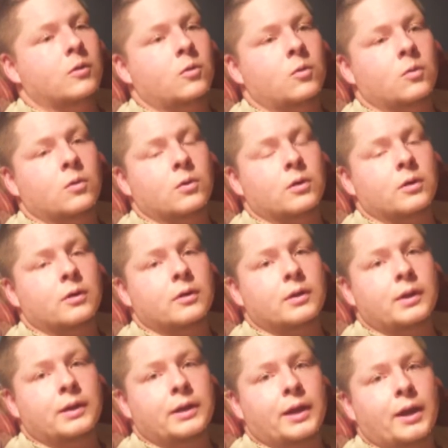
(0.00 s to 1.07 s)
or
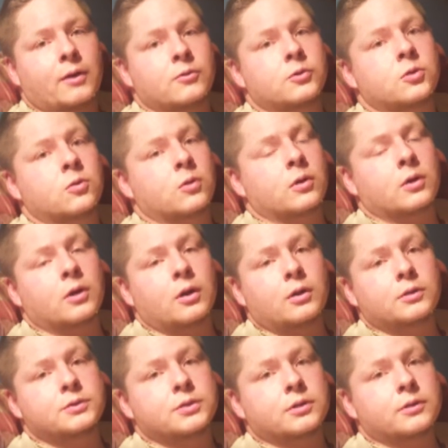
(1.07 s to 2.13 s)
an outdoor
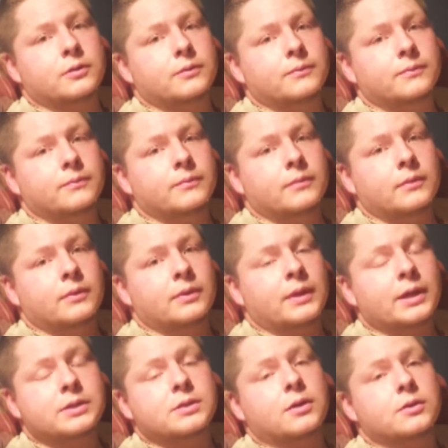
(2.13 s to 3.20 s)
altar,
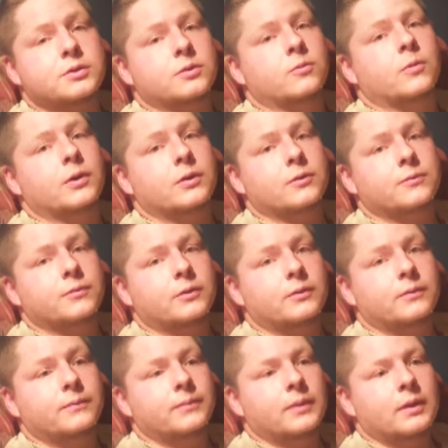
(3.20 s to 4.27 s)
that's also
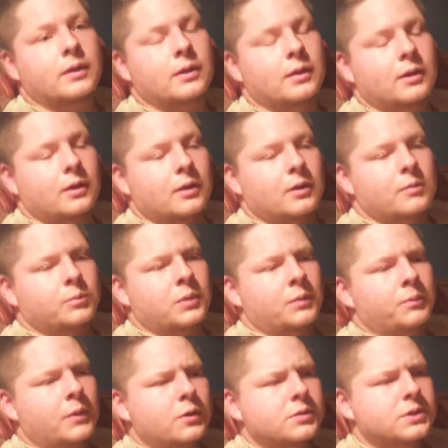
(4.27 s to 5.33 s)
wonderful.
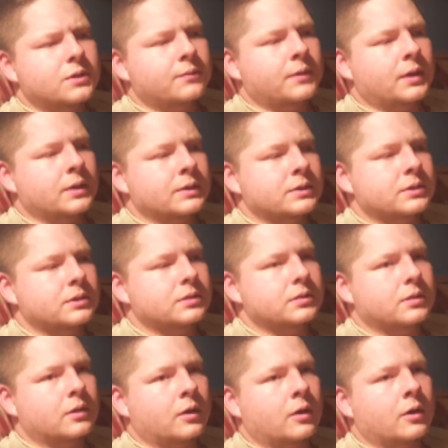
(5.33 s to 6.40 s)
But most of us
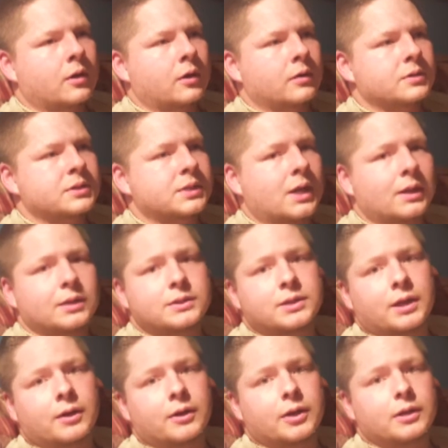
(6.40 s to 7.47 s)
are
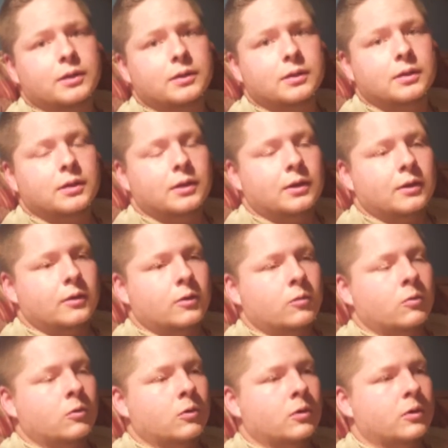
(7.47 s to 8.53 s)
solitary,
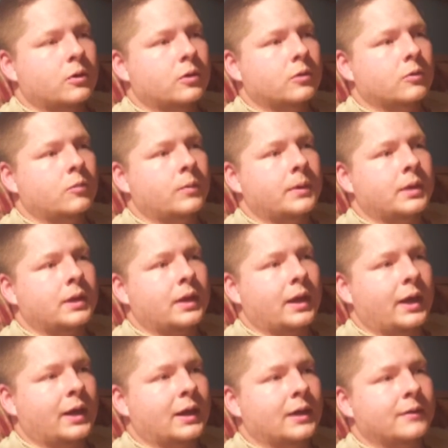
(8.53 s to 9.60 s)
or we
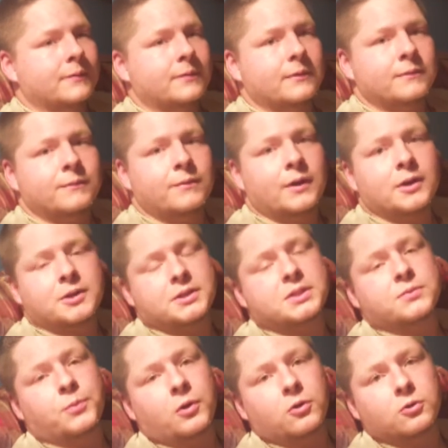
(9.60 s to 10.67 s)
have very
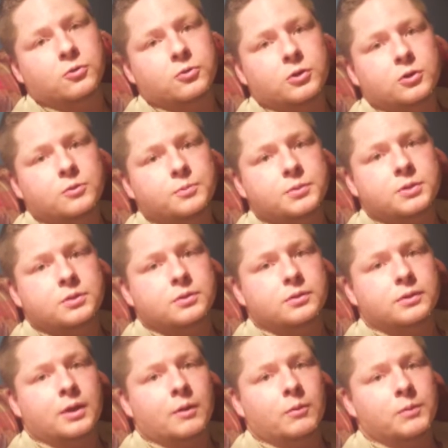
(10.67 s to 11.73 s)
small groups
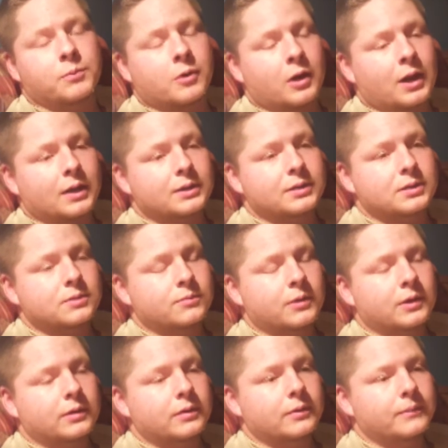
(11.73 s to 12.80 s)
that we practice
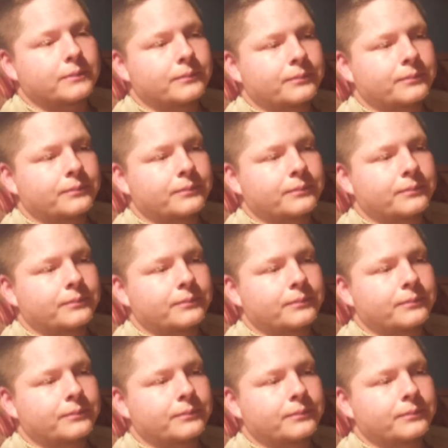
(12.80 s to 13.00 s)
with.